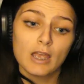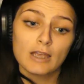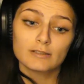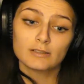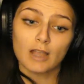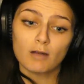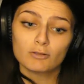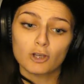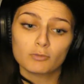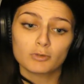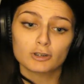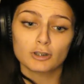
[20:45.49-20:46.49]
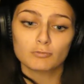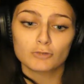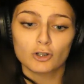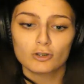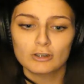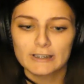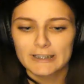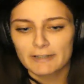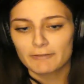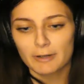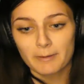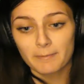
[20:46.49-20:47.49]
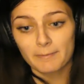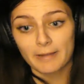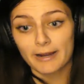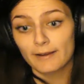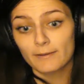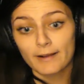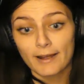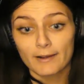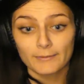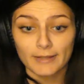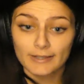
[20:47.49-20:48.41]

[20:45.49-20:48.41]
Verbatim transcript: See, I was hoping something totally different might go down.